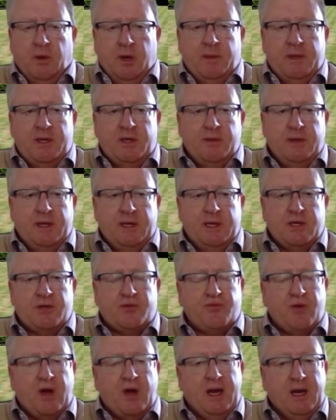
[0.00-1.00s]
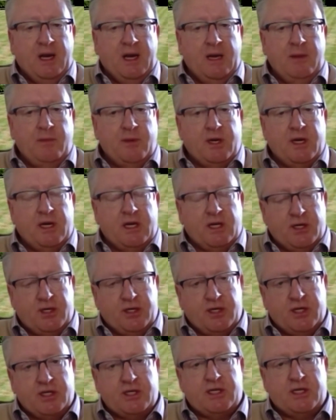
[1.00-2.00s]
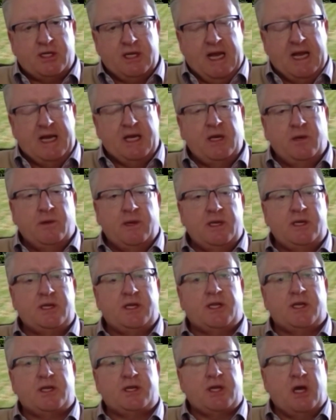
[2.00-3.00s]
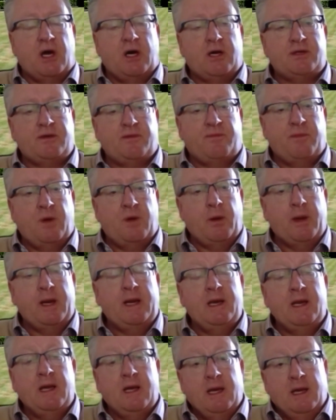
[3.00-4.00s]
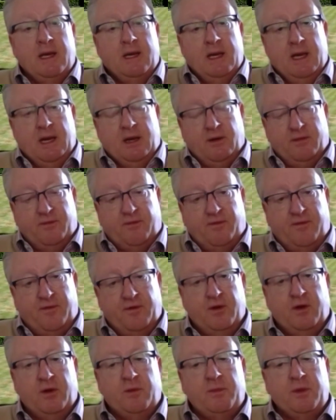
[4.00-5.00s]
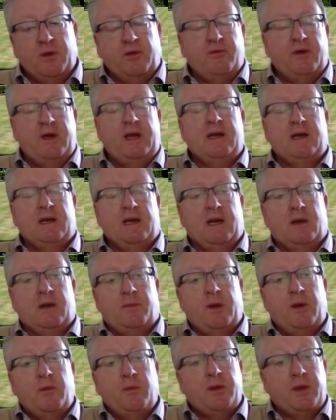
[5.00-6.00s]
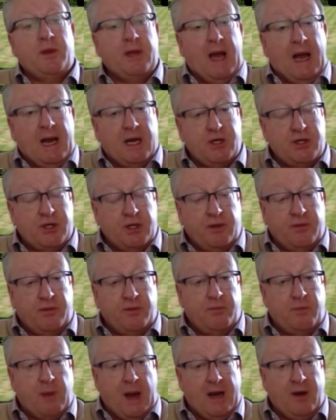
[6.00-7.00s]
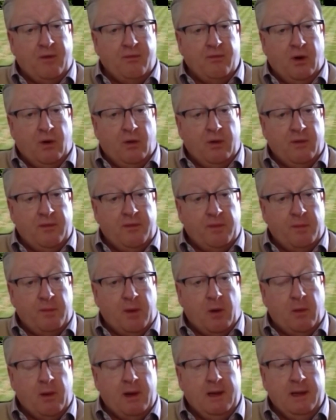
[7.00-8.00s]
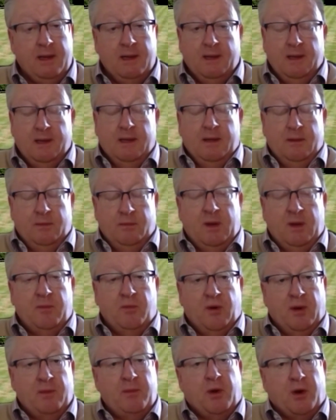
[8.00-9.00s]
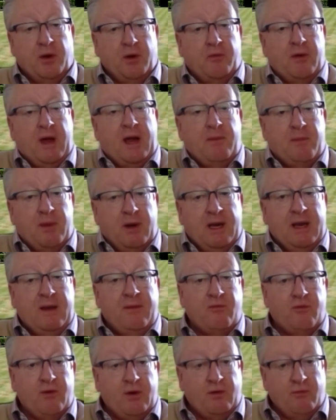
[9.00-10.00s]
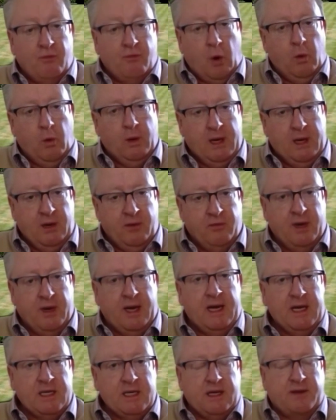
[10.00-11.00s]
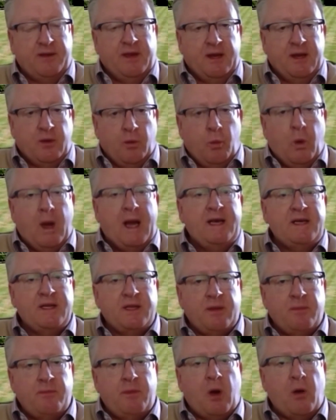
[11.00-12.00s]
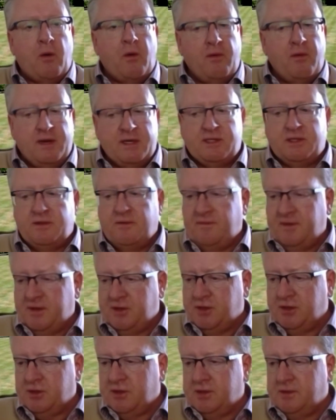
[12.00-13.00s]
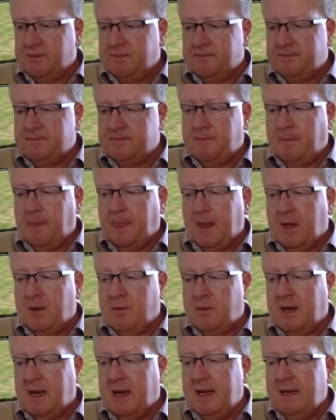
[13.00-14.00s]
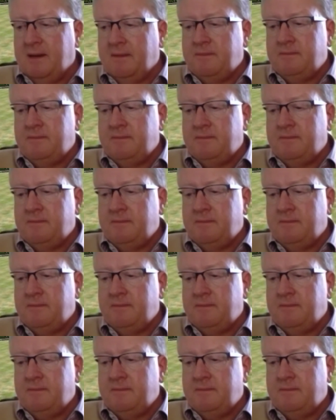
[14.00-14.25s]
to be doing this regularly, but it'll just get you into the start of mowing. It'll firm the green a little bit with the action of the back roll of the mower. Remember, I'm not a great believer in rolling greens. I think the weight of the mower is sufficient. Okay.